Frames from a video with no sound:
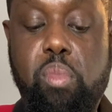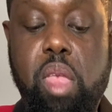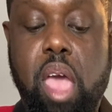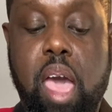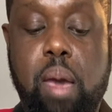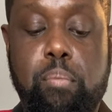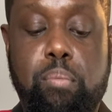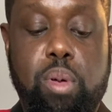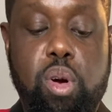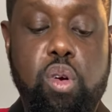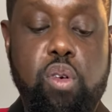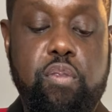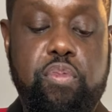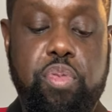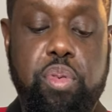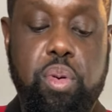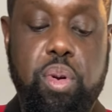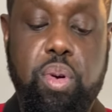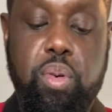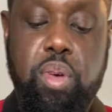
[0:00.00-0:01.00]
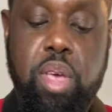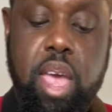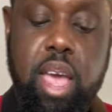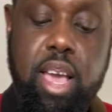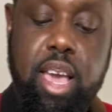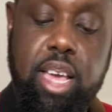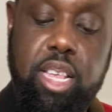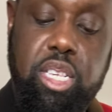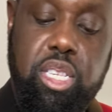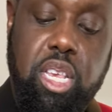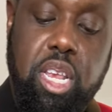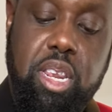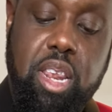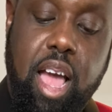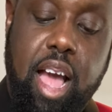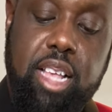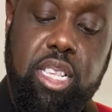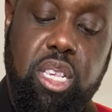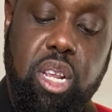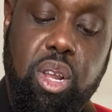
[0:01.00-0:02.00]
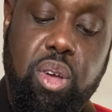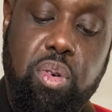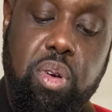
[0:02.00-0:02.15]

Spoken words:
And move through. Here's a nice little